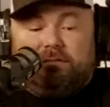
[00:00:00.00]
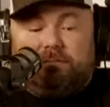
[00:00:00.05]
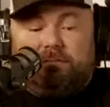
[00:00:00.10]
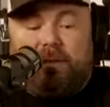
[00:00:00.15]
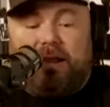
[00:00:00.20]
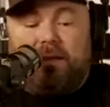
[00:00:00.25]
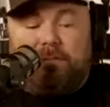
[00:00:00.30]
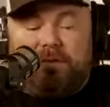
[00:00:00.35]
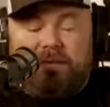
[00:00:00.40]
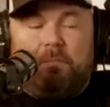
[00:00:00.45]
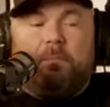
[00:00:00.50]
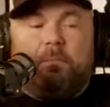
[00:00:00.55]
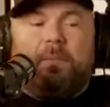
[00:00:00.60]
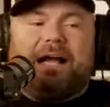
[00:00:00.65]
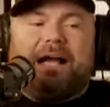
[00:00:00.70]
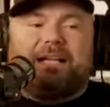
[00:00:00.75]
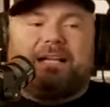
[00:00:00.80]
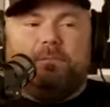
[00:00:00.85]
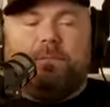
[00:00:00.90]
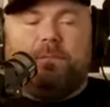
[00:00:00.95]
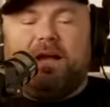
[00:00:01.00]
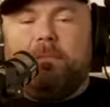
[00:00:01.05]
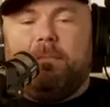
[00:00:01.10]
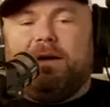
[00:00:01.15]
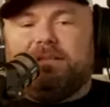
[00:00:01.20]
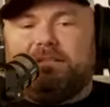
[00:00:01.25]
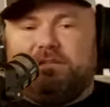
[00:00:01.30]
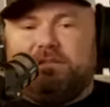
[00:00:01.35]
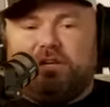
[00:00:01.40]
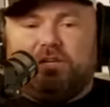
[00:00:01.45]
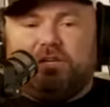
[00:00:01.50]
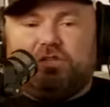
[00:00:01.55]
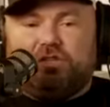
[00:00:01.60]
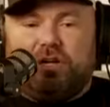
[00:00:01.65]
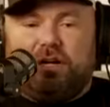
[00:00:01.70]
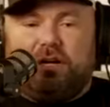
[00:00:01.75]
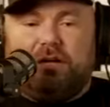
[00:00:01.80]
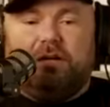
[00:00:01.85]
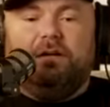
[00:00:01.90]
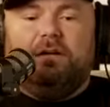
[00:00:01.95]
might be impacted by a message I
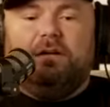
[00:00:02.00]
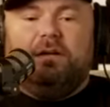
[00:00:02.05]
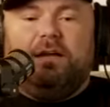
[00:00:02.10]
share.